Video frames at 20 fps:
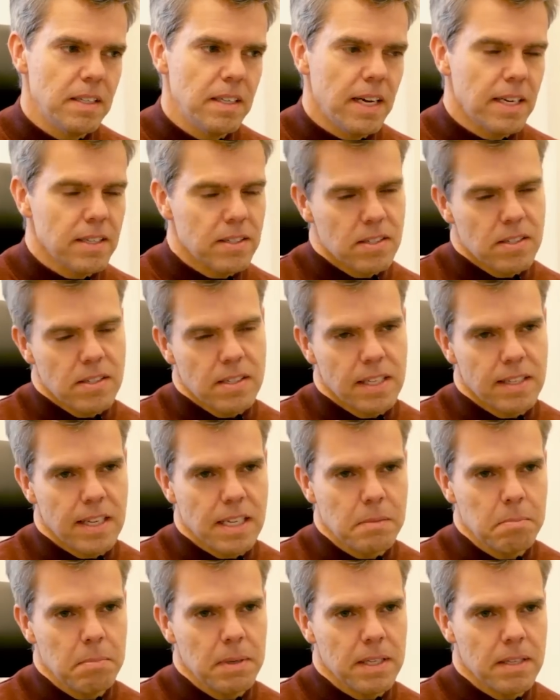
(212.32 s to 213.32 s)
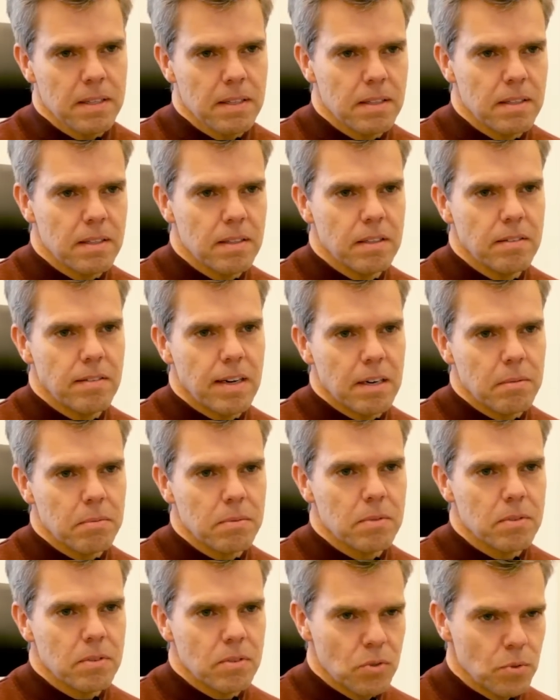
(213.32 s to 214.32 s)
Yes, it has been developed
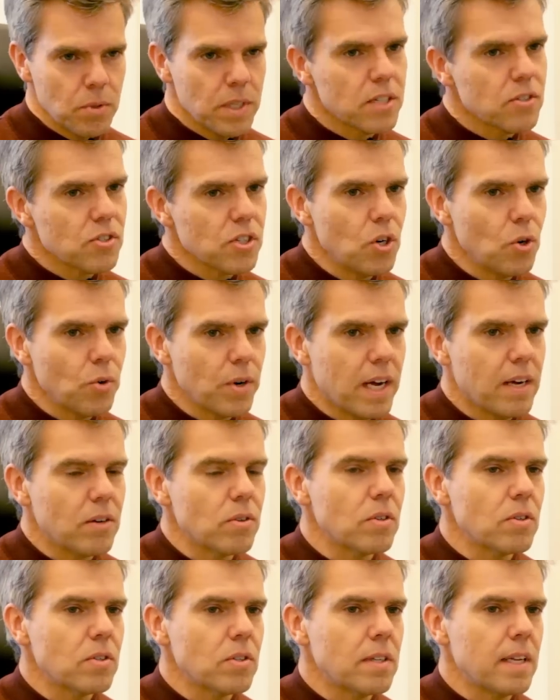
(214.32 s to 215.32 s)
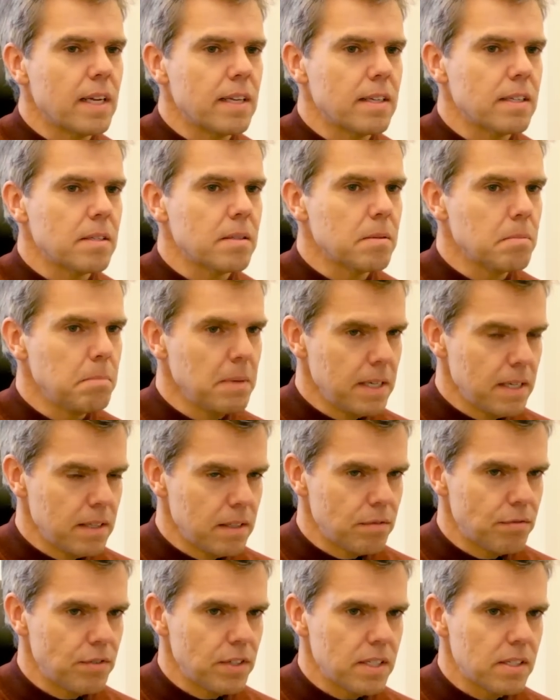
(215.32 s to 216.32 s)
two years ago now. So it has been in
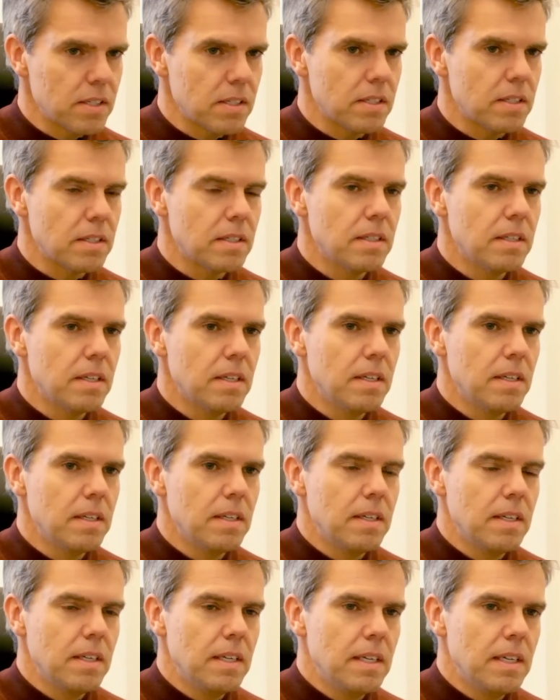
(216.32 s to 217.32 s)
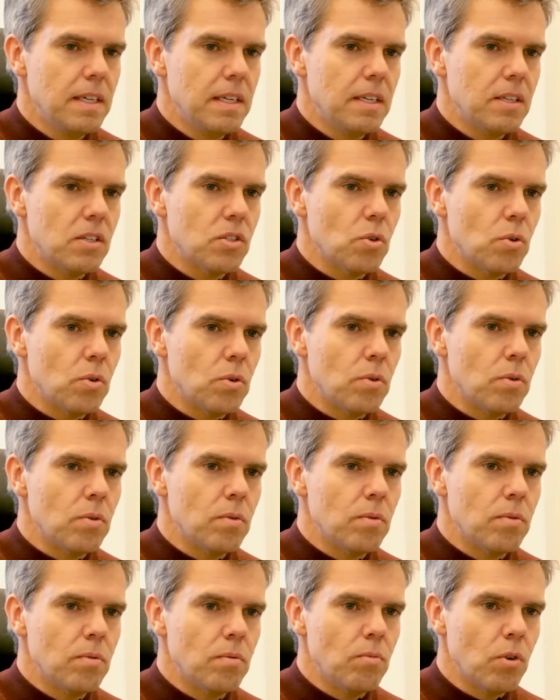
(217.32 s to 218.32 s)
the freezer. So
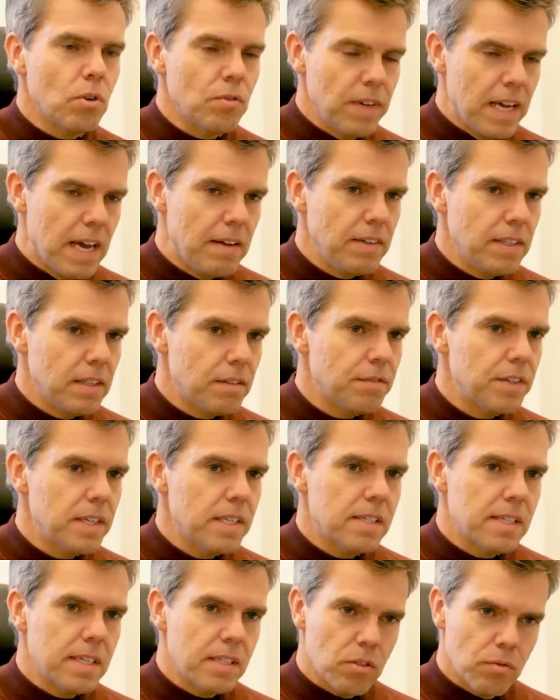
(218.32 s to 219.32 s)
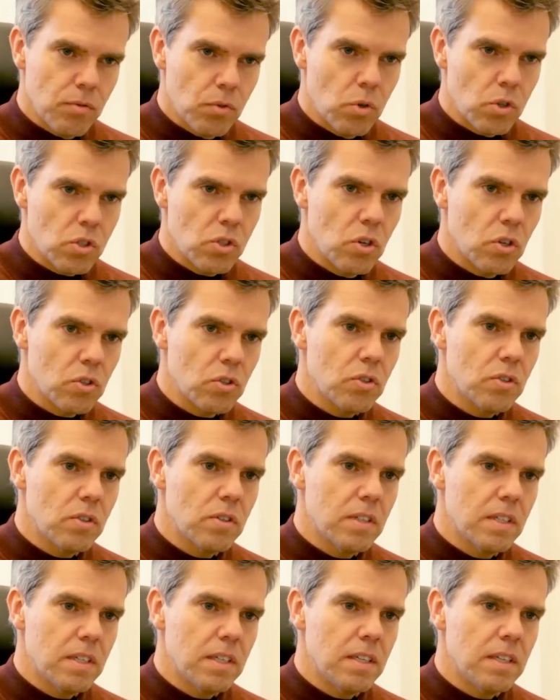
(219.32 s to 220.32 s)
what we have in the freezer is, of course, not
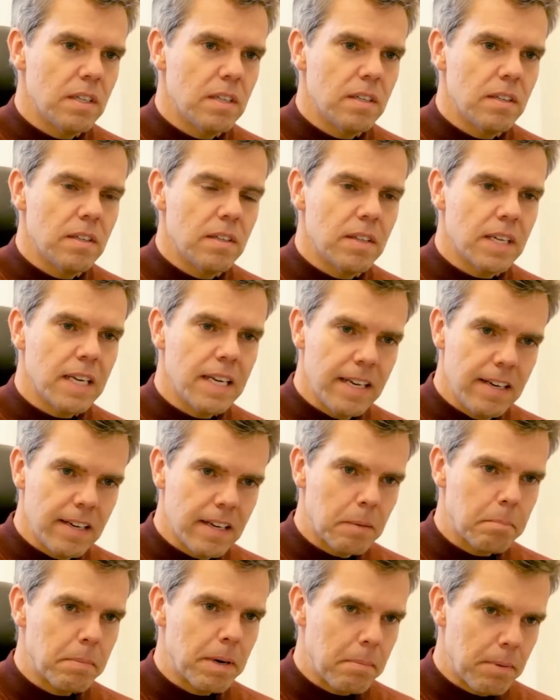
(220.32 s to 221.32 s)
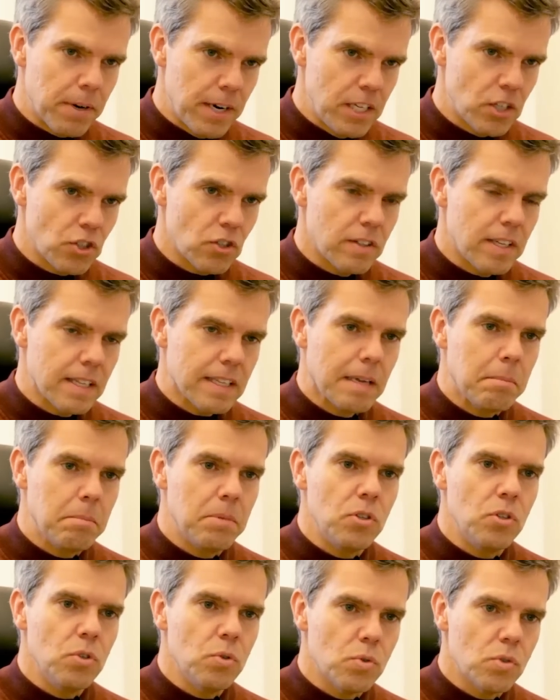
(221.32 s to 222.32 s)
uh, the clinical preparation that can
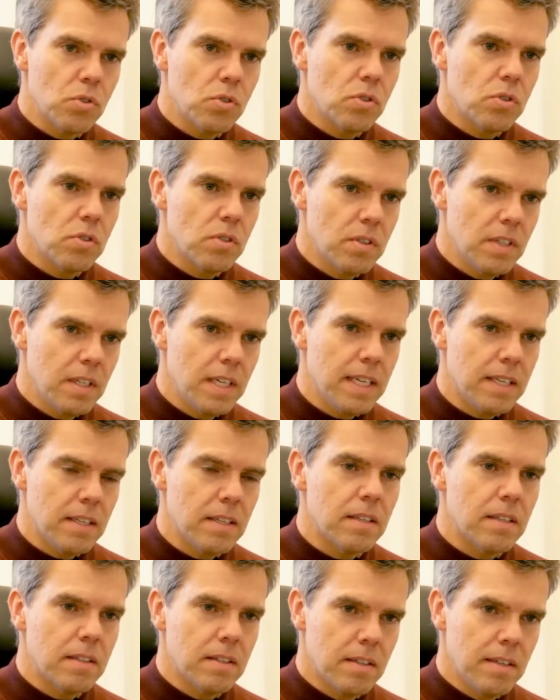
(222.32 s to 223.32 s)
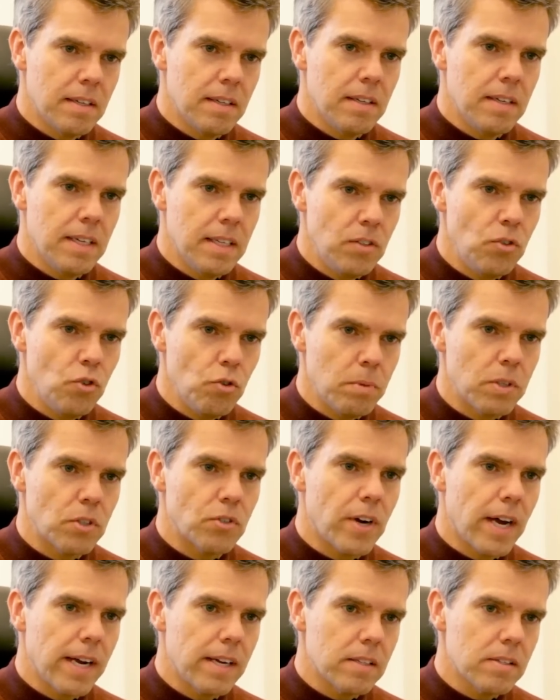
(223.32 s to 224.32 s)
be used in, in human
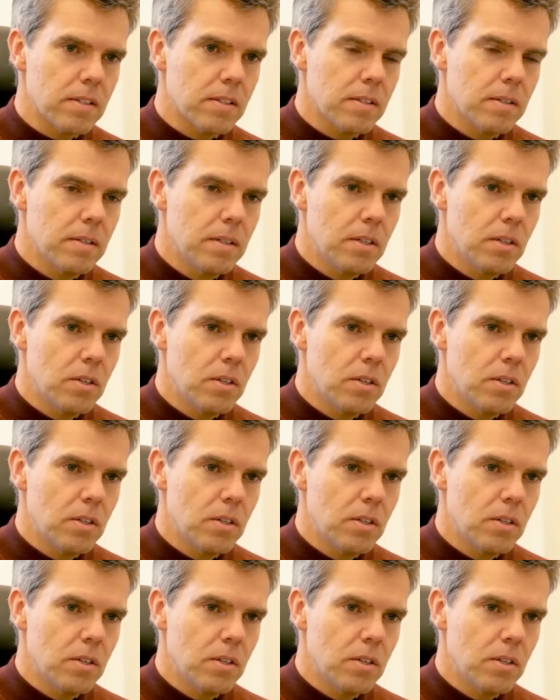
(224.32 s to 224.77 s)
trials.